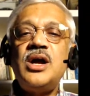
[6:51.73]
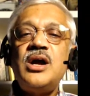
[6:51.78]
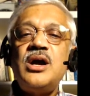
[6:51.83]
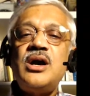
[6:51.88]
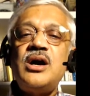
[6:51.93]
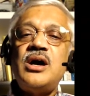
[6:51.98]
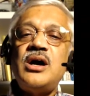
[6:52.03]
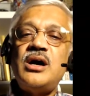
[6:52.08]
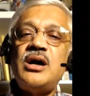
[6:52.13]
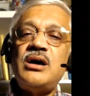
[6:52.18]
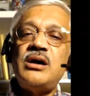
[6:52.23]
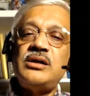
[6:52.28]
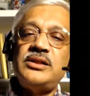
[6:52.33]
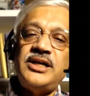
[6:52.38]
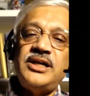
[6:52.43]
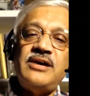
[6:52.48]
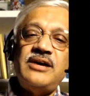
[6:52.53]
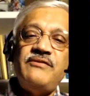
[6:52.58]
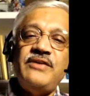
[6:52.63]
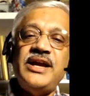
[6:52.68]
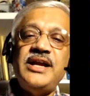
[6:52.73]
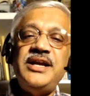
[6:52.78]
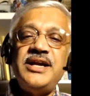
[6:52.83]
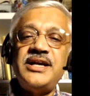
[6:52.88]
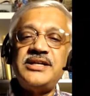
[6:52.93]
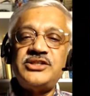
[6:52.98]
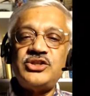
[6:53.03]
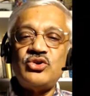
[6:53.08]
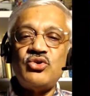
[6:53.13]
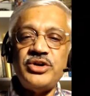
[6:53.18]
the various
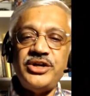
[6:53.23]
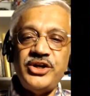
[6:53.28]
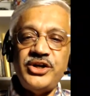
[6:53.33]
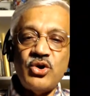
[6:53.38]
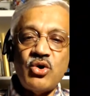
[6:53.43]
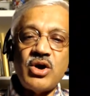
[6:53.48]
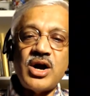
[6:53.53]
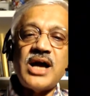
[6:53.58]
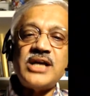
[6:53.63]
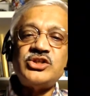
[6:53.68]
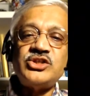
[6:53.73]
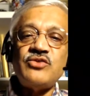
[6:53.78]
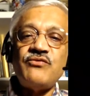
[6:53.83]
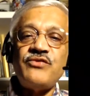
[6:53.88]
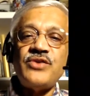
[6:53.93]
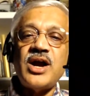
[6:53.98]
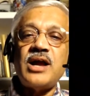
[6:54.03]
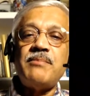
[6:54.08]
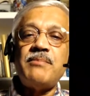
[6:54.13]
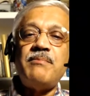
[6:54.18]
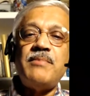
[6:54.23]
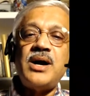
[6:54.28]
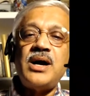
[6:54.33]
yogas of karma,